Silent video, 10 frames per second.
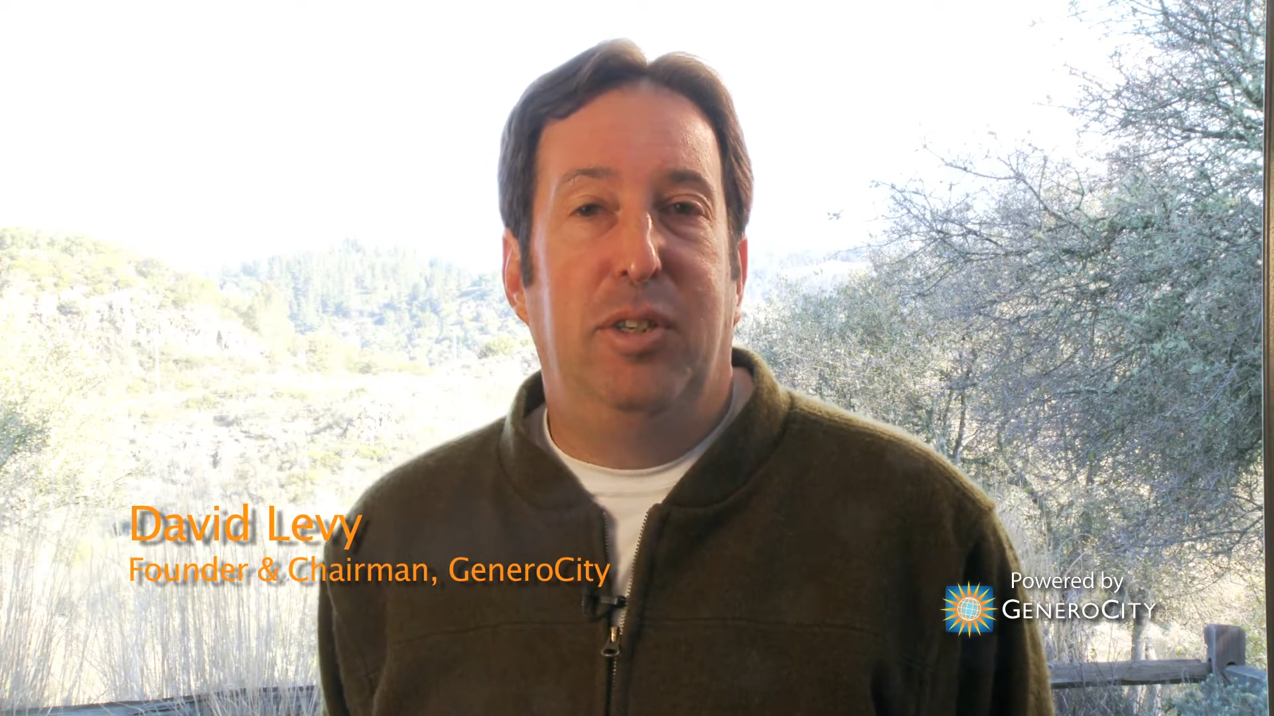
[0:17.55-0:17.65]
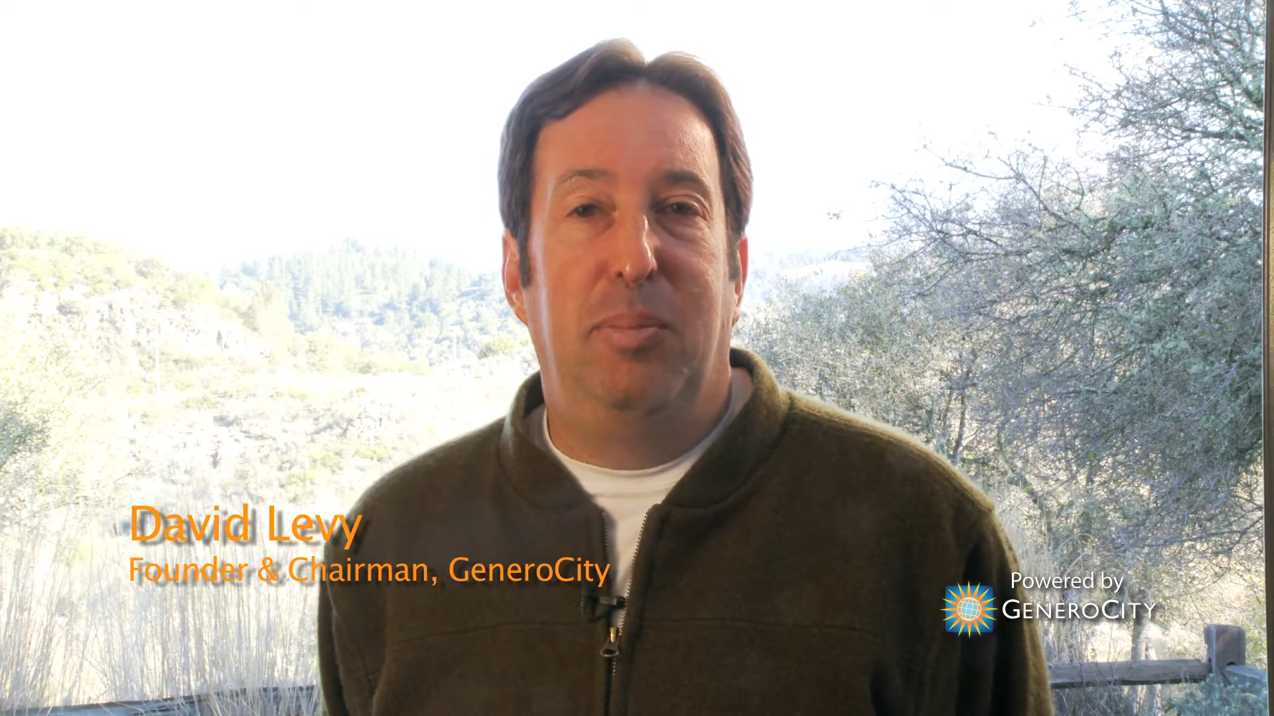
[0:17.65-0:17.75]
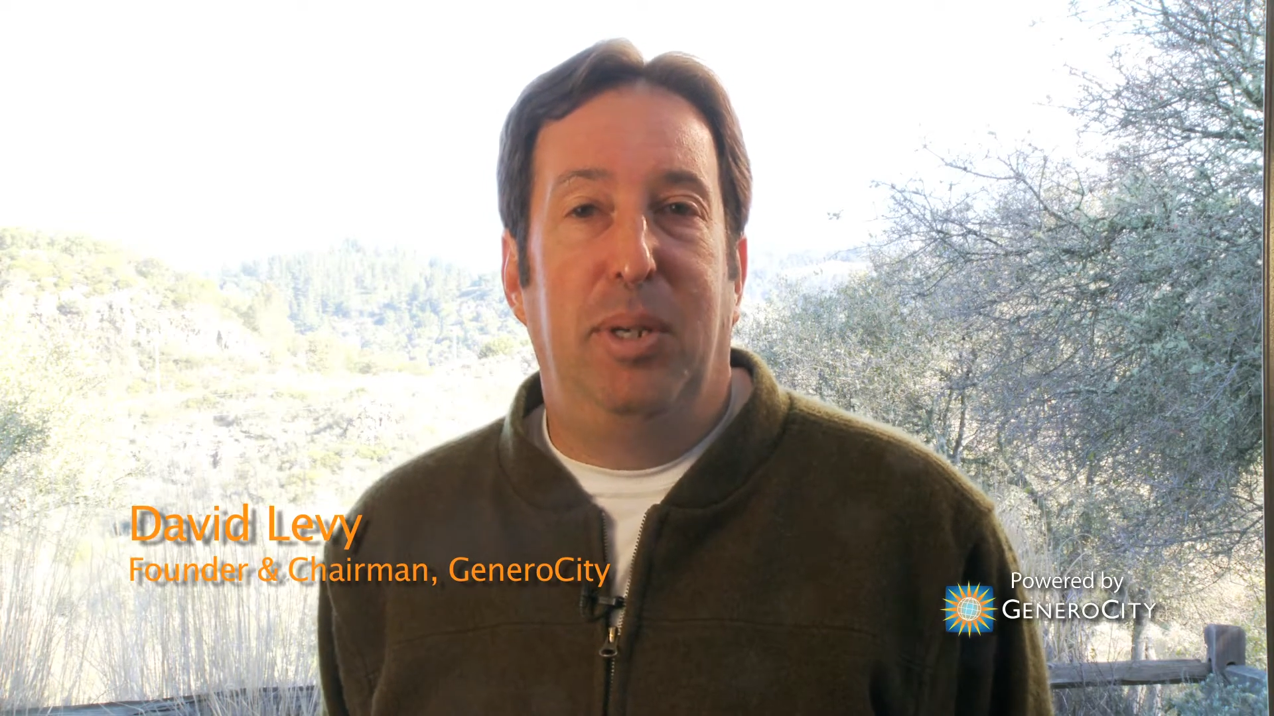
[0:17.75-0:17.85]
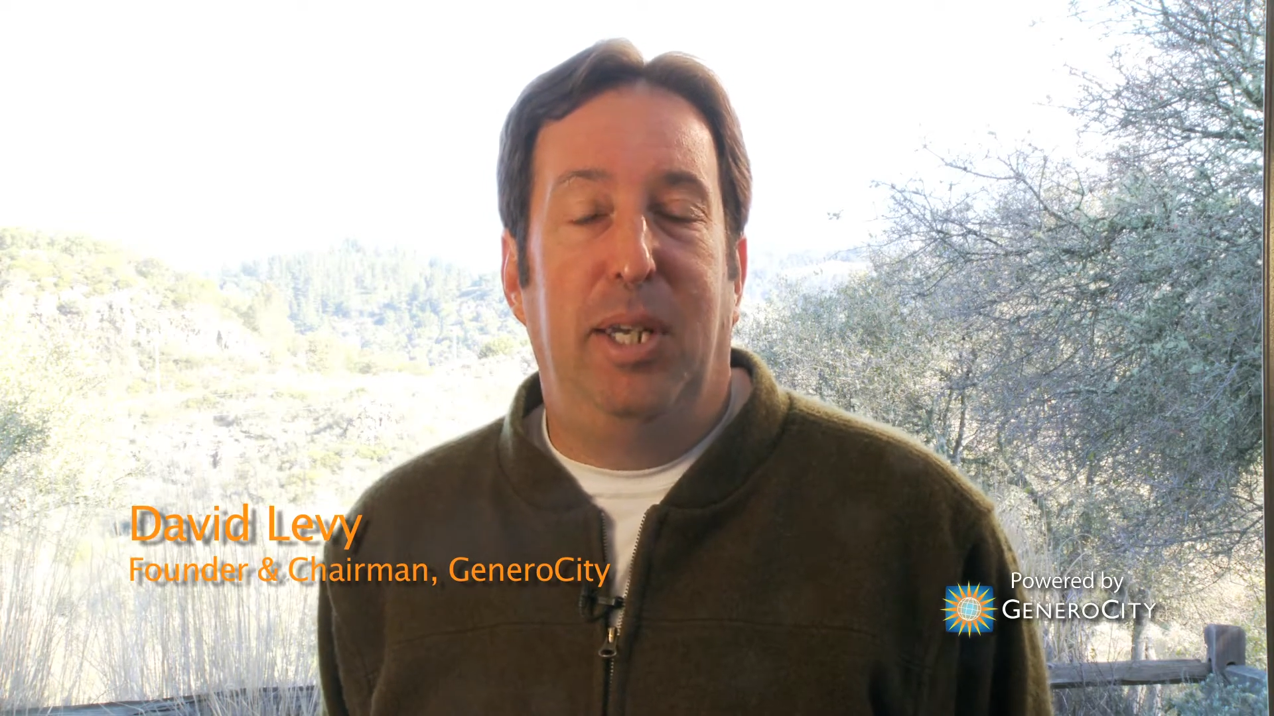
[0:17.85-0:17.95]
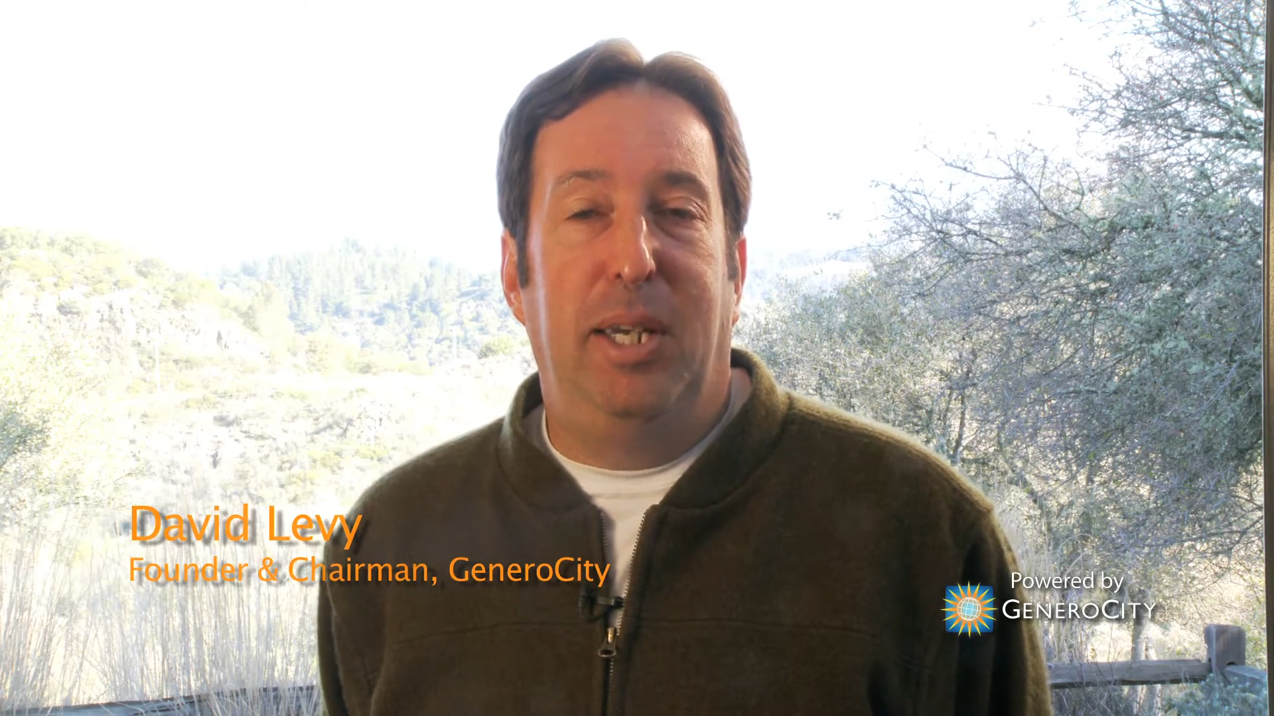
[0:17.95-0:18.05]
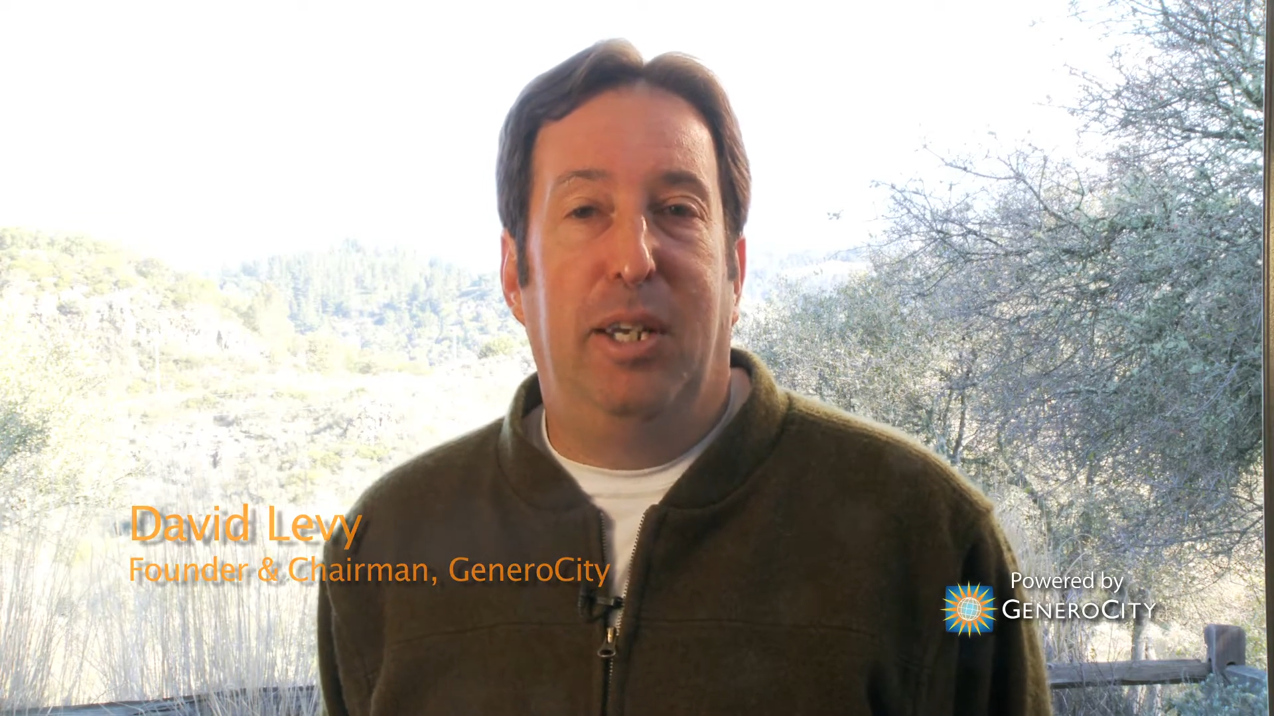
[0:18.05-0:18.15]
to be an